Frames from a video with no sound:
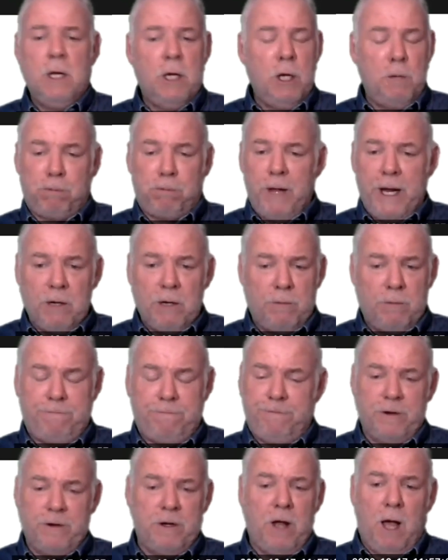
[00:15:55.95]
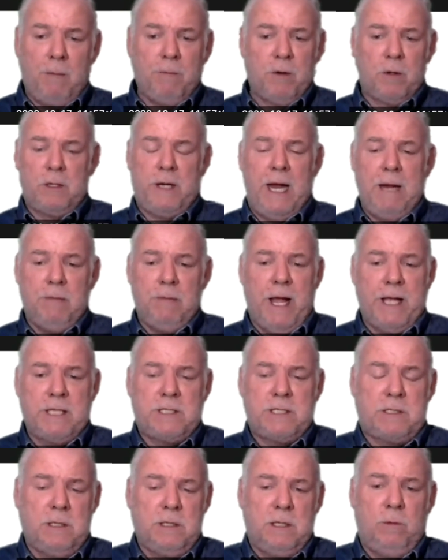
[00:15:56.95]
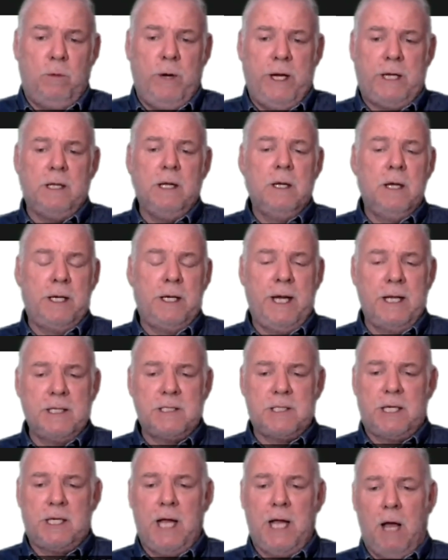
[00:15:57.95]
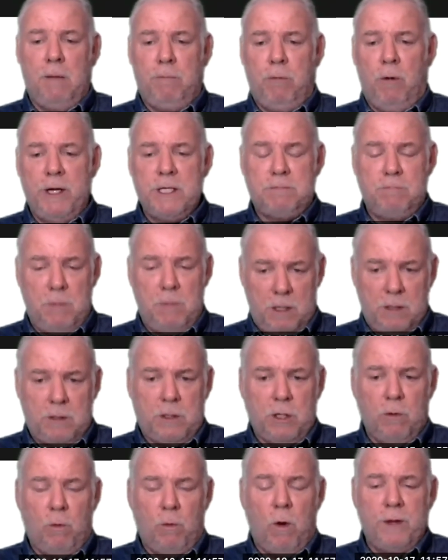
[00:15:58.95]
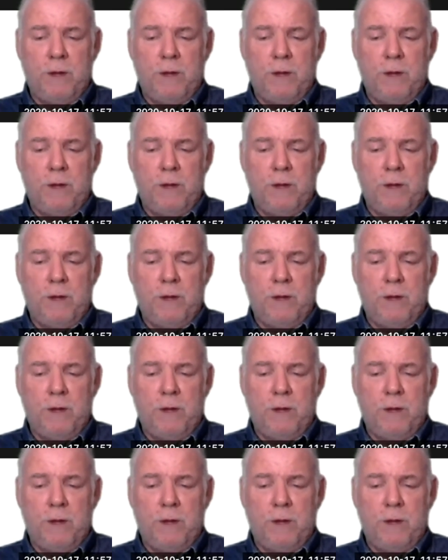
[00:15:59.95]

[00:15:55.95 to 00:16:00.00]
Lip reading: who played a phenomenal game last week against the Cowboys. Could have